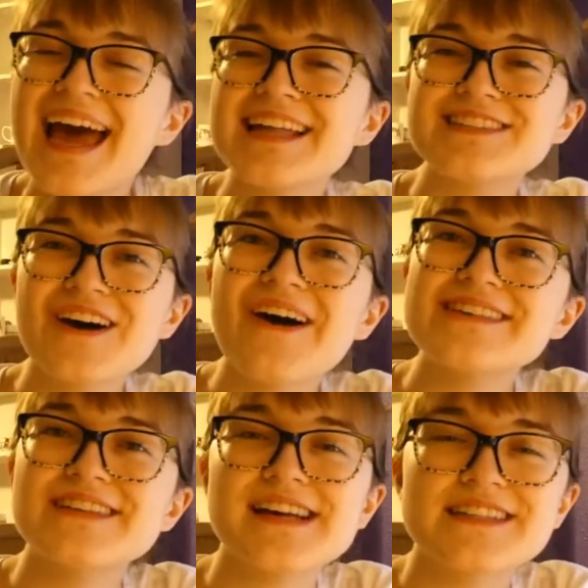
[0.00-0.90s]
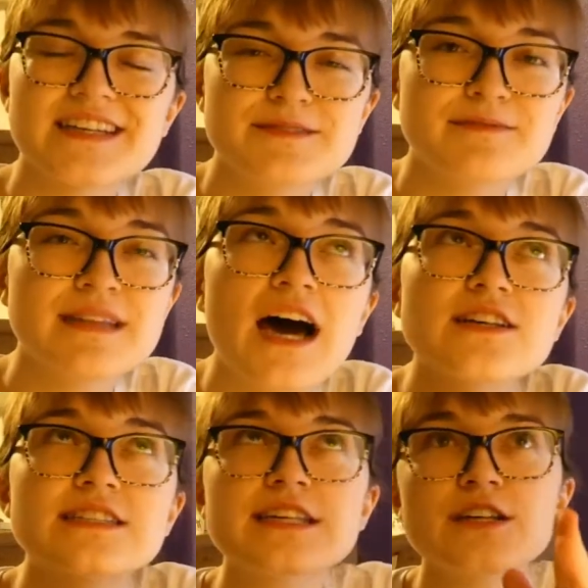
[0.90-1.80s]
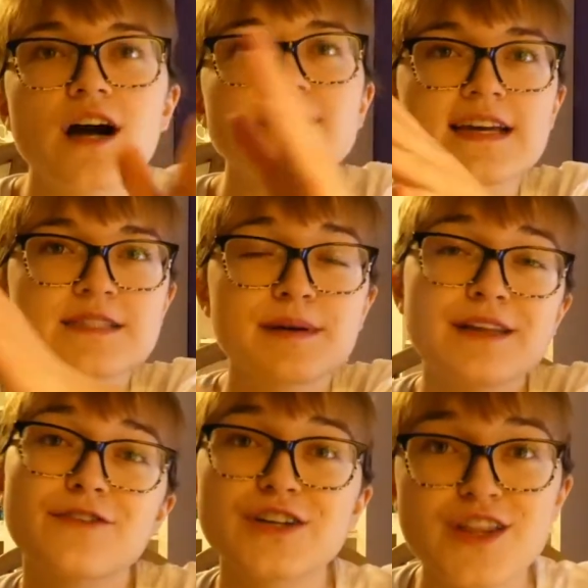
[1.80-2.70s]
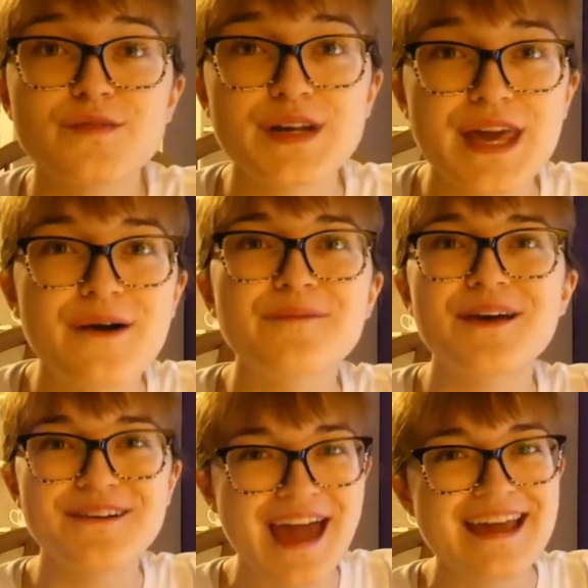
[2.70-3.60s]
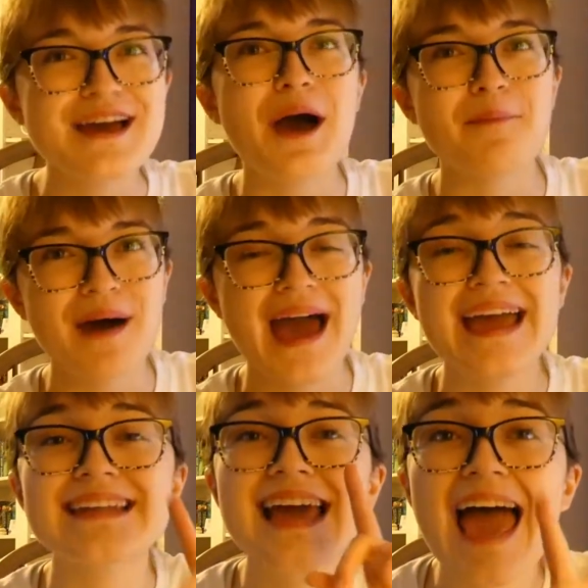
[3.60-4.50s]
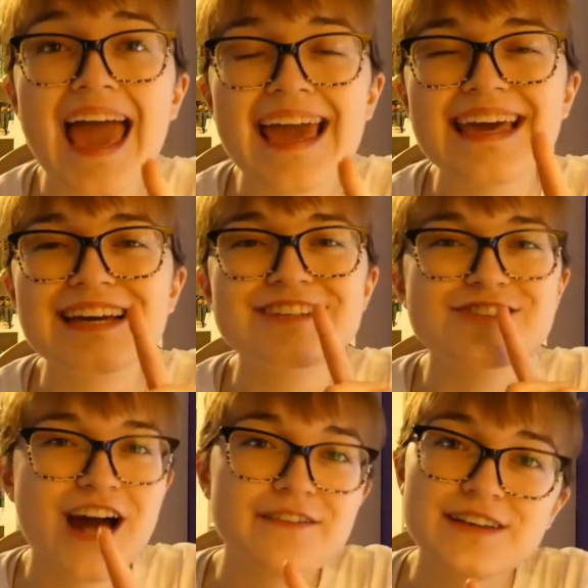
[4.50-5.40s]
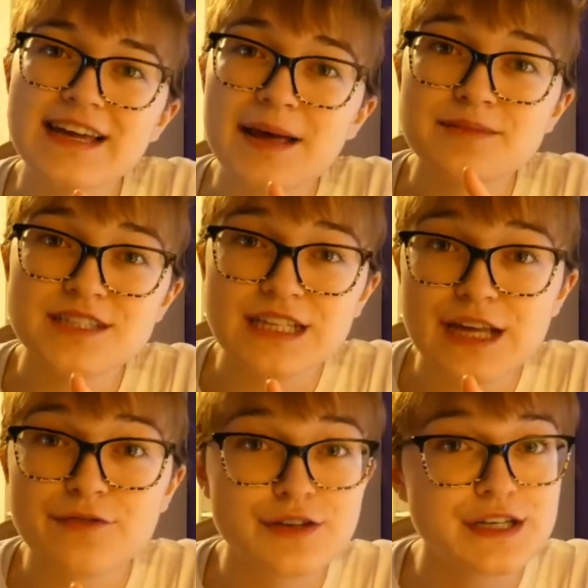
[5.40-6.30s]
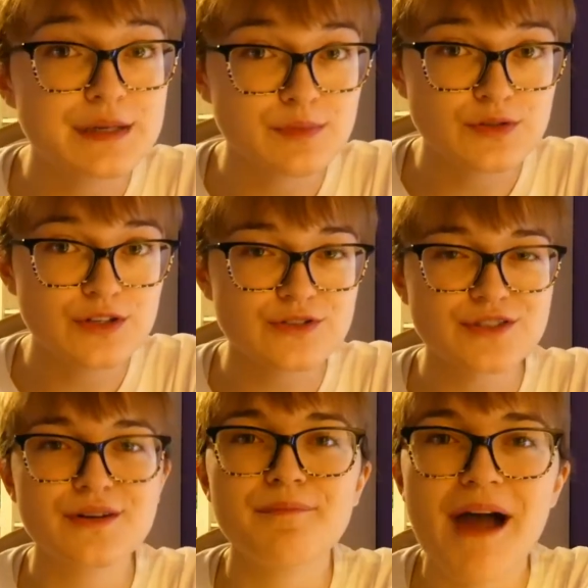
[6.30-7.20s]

And so I'll see you guys I'll see y'all next Monday for another video. Okay, bye. And hey, do not forget I'm still a freaking bulldozer.